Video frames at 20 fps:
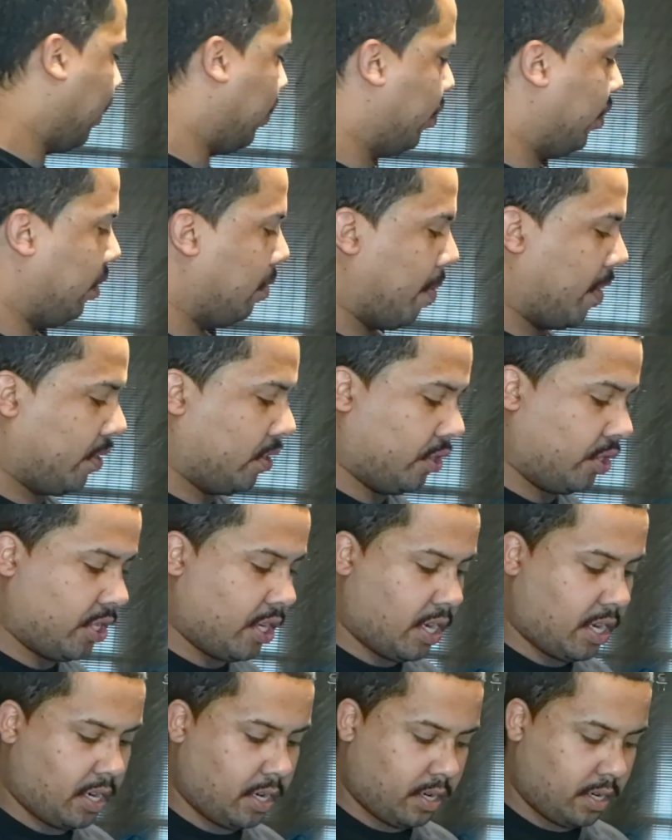she's about to
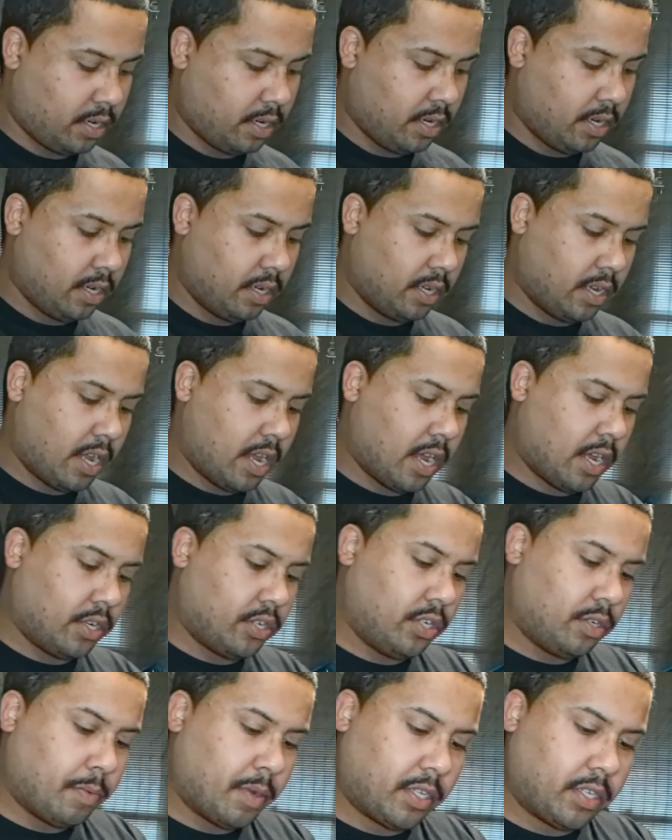shed. Yeah,
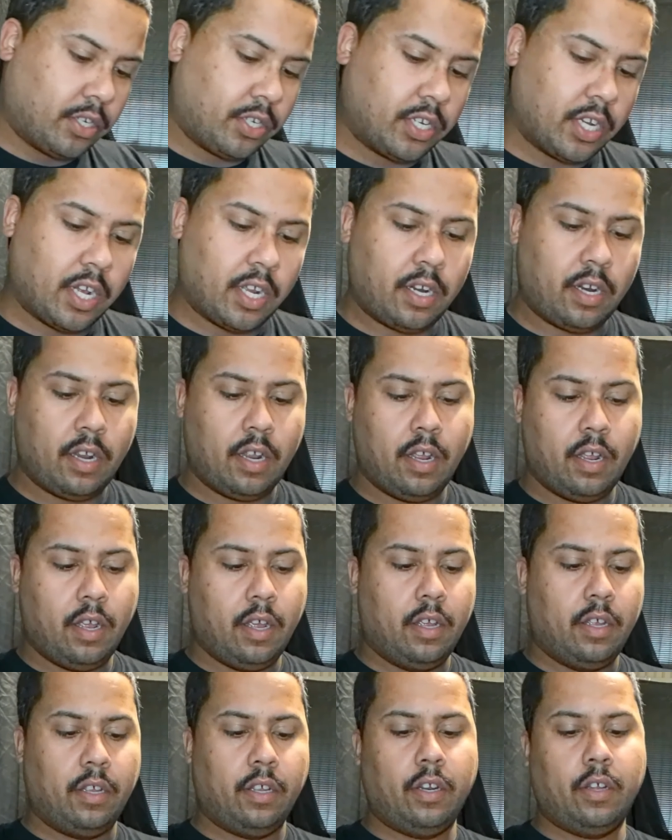she's about to shed.
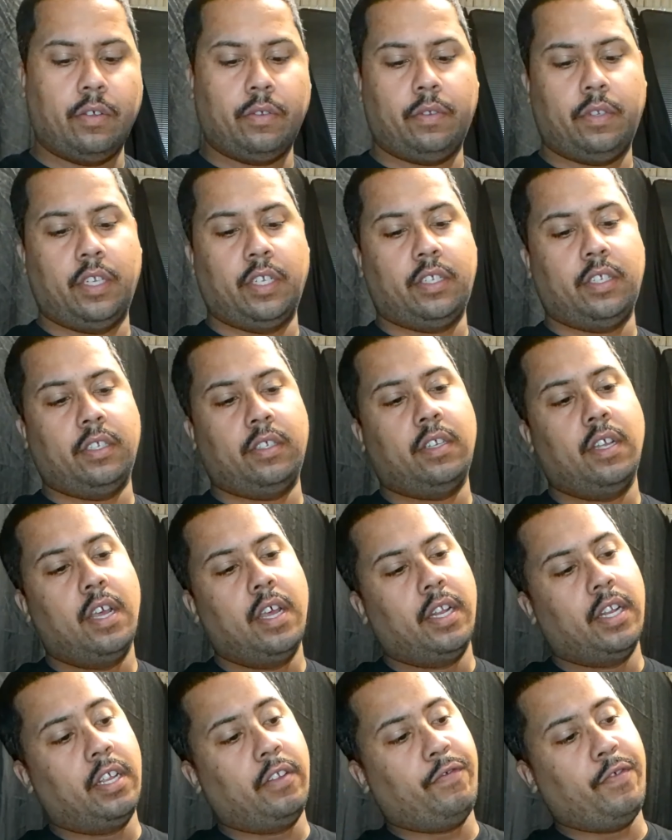You know,
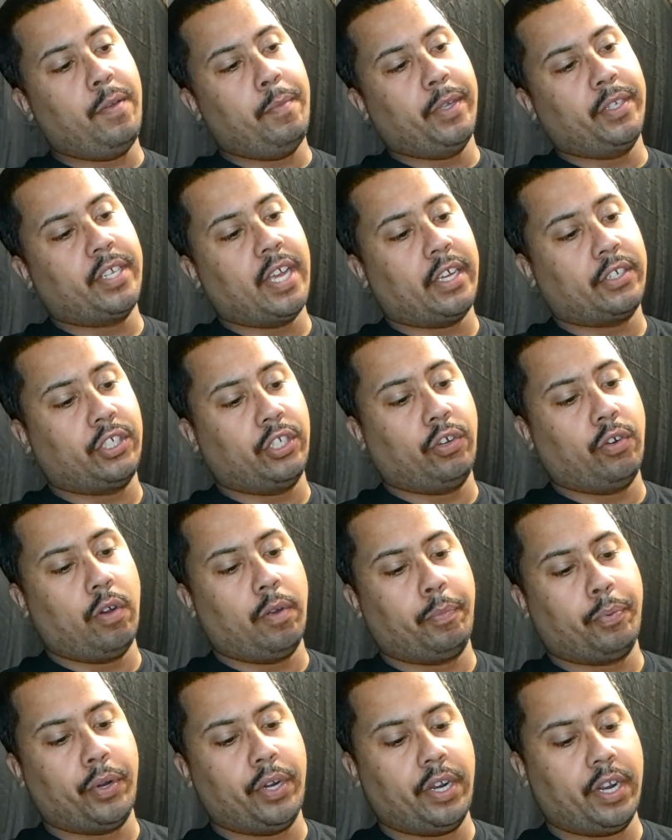this female's actually growing
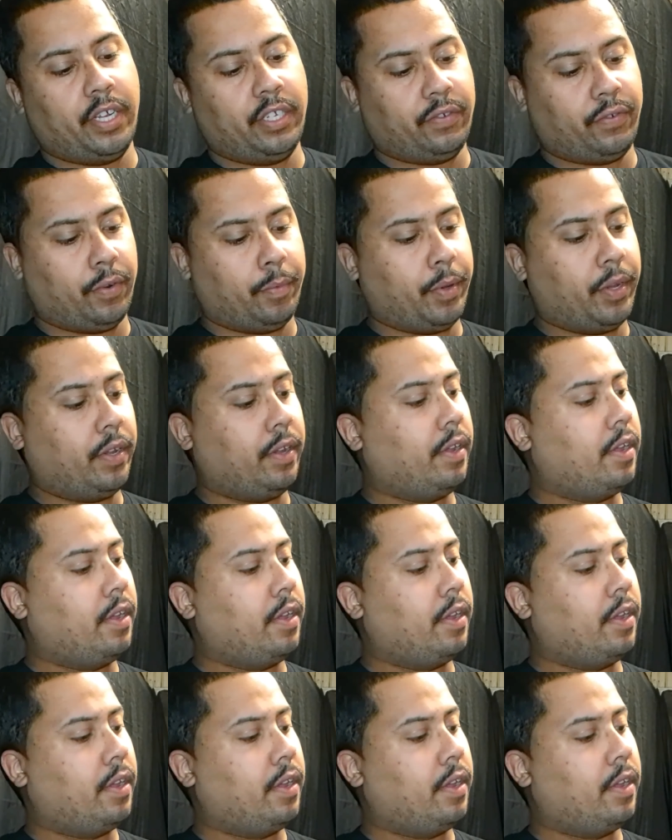pretty nice for me.